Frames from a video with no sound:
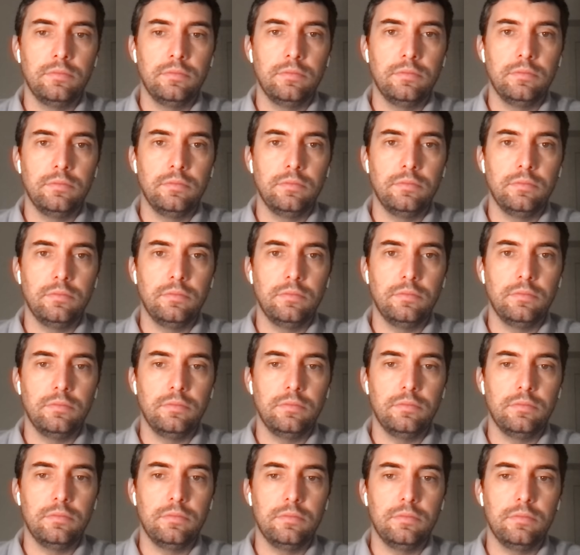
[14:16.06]

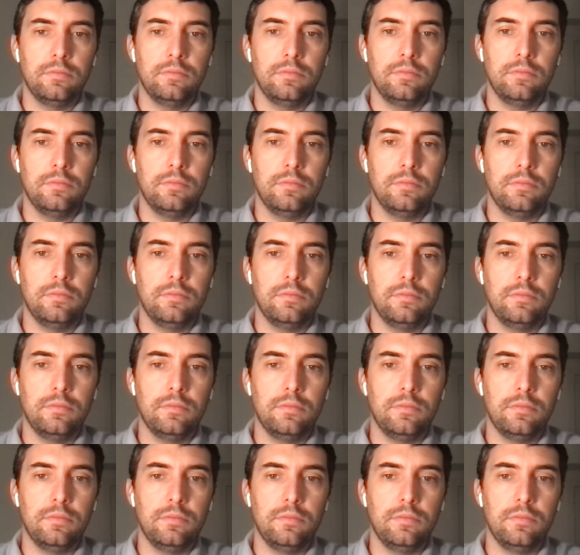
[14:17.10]

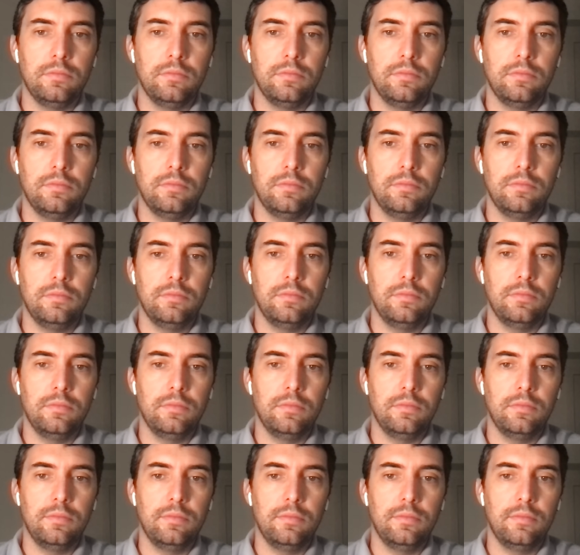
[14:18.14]

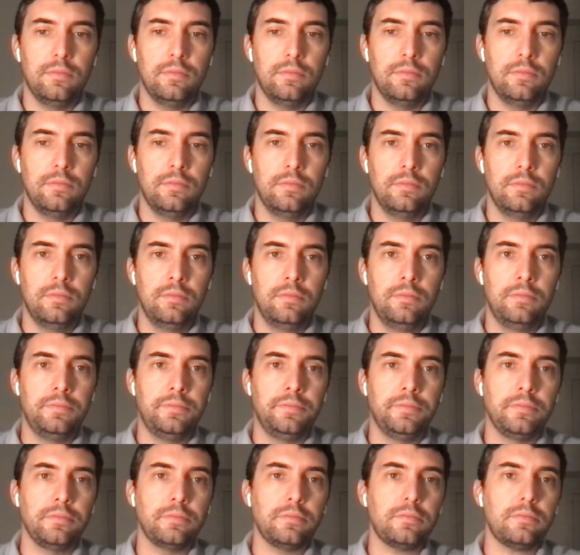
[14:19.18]

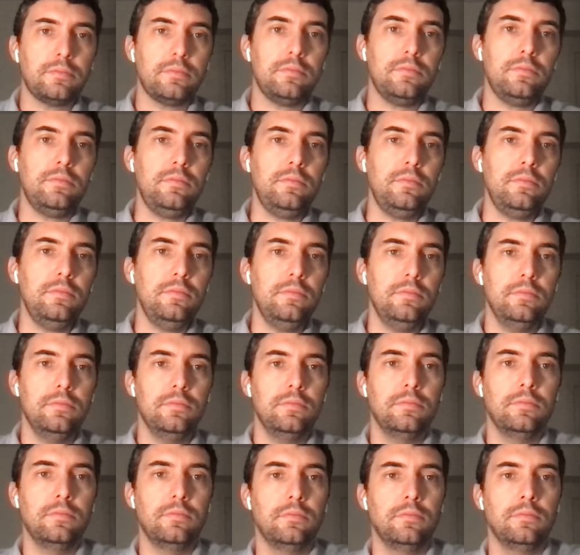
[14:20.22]

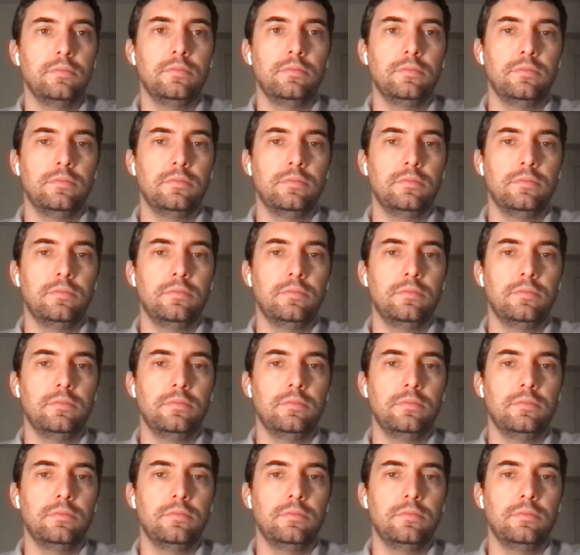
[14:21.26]
This person isn't speaking.